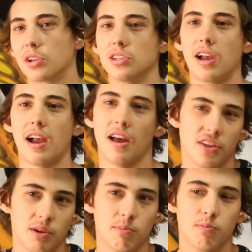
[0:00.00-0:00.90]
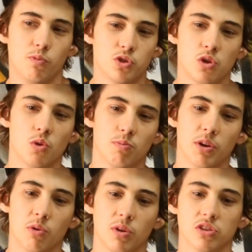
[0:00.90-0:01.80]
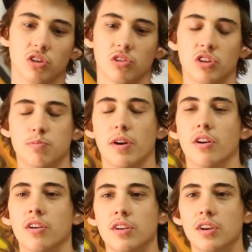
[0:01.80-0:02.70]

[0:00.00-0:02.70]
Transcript: because I think a scooter with bigger wheels like looks better.